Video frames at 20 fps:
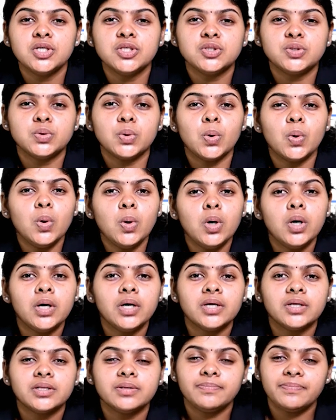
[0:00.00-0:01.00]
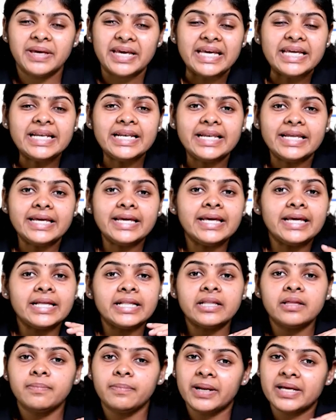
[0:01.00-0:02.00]
So mainly
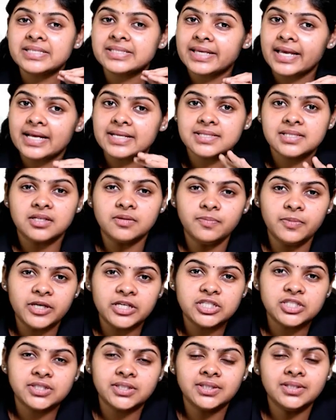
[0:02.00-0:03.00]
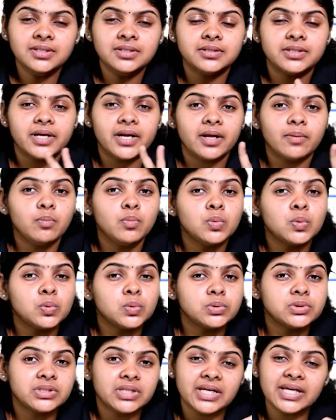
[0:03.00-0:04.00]
in the breast cancer patient, there are
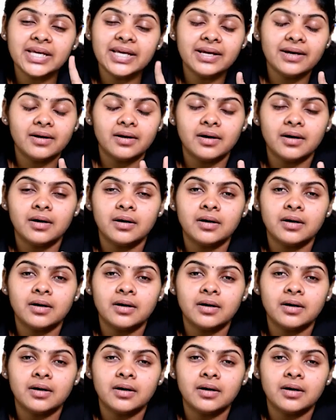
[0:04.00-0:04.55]
three